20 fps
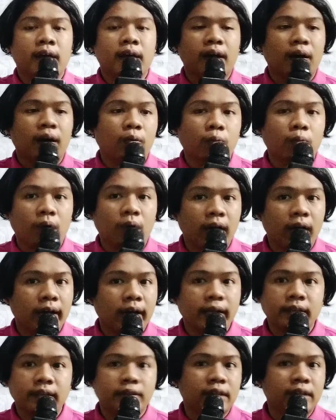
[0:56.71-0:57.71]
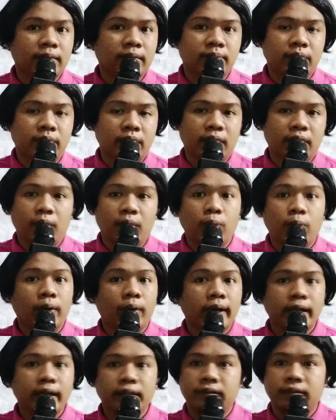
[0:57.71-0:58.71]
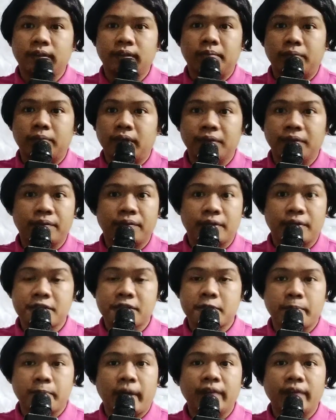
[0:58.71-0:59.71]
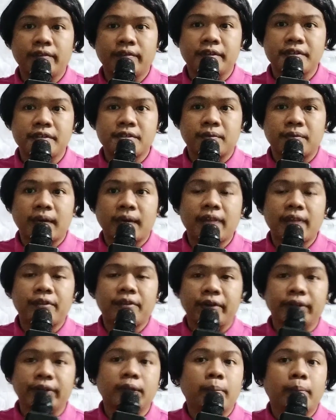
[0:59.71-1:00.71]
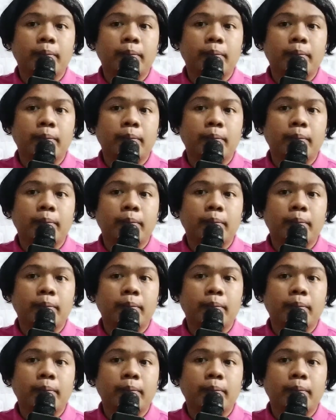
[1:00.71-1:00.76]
a wide number of respondents. Rather, in the